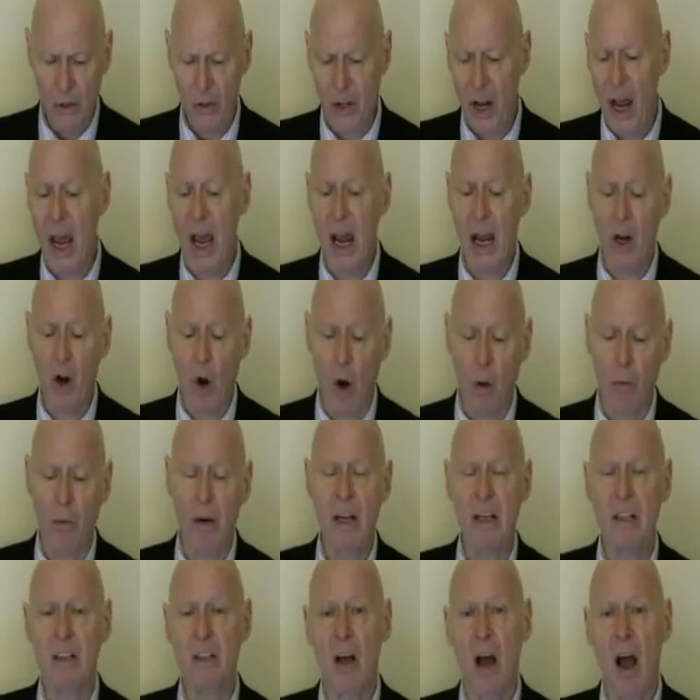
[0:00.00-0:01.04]
Dade
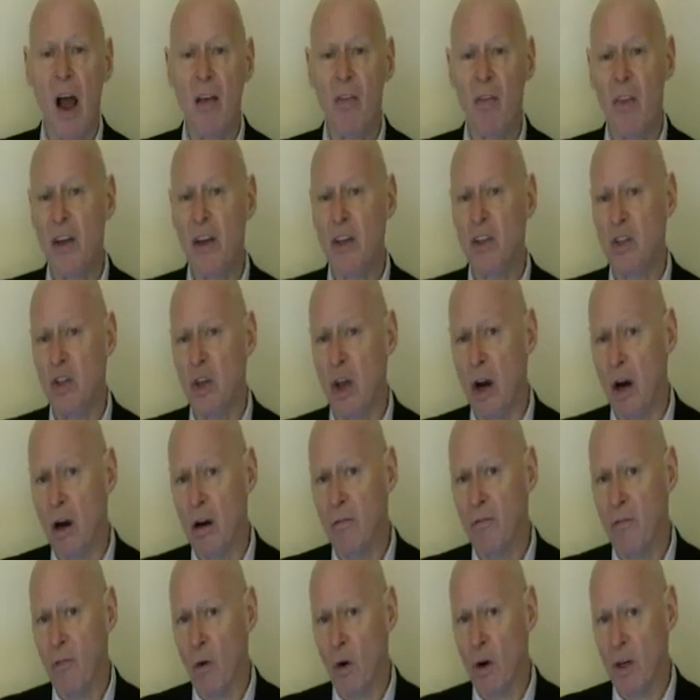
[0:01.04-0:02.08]
already signed this
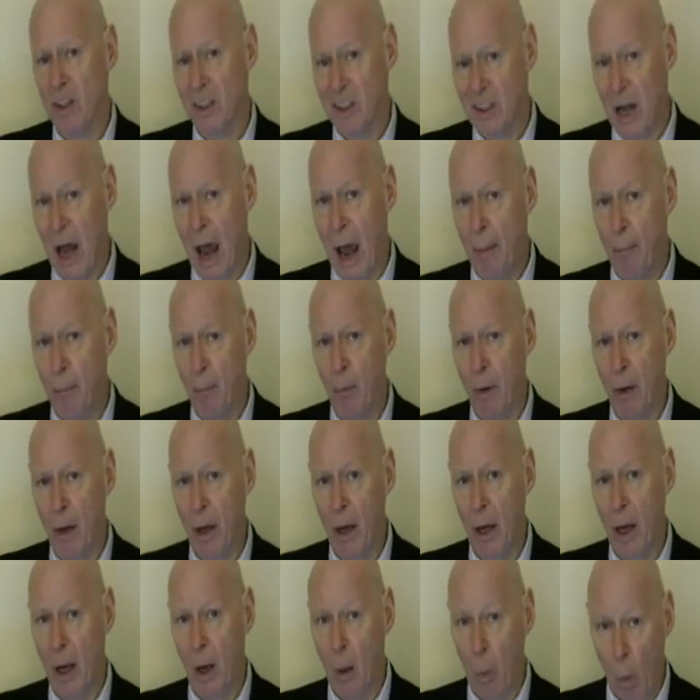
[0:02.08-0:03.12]
year for a step
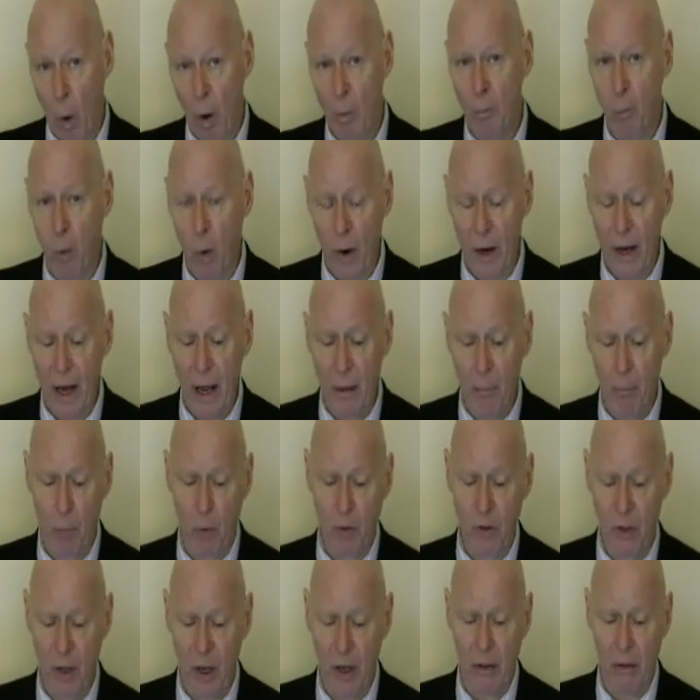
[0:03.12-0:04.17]
and a
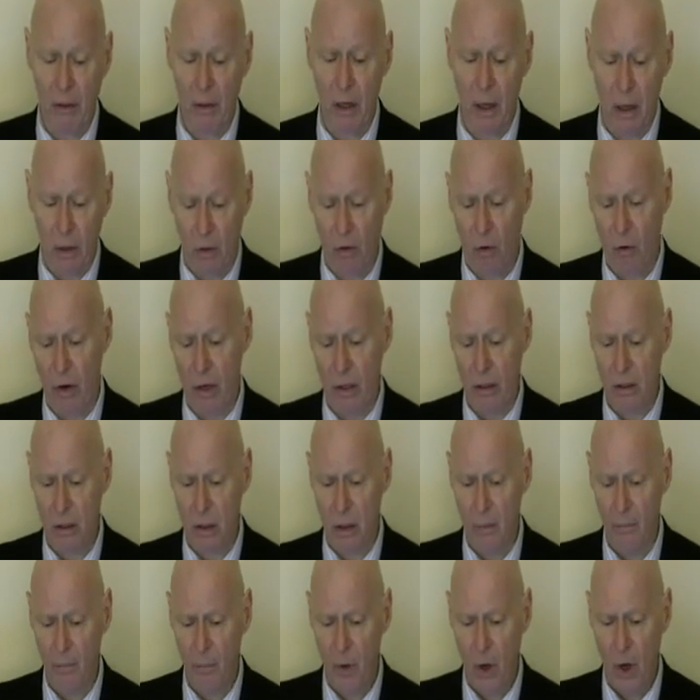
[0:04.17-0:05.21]
1.8%
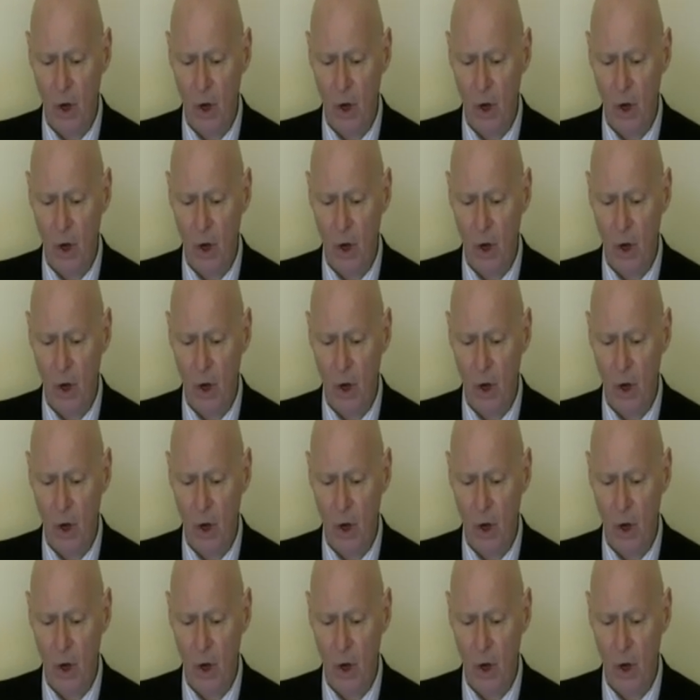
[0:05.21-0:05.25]
increase.